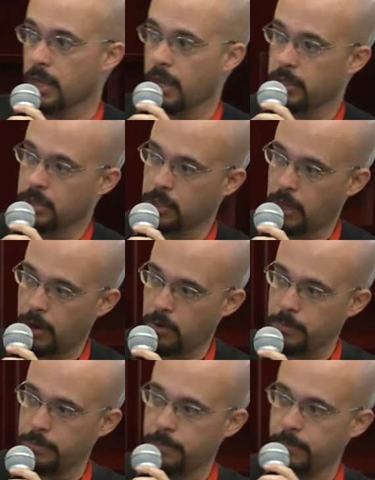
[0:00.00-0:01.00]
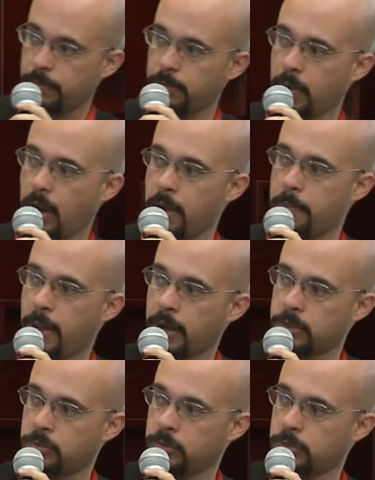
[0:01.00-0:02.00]
and now I
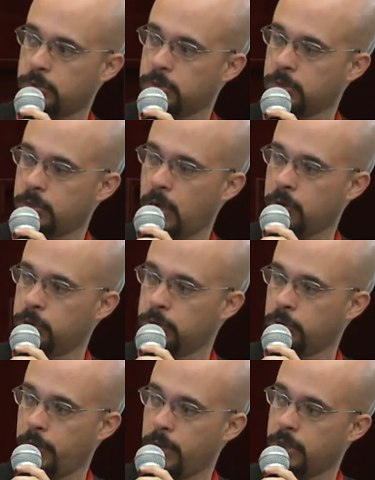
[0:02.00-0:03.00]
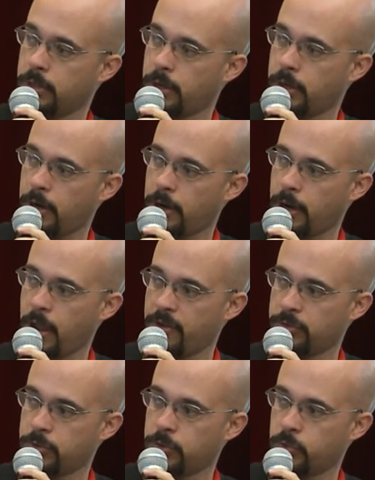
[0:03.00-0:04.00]
back to, to, to a good way. I, I
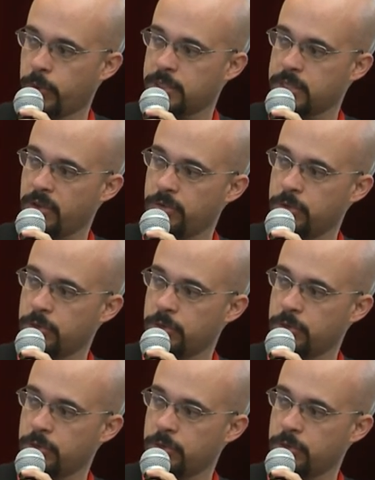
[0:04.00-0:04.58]
have 27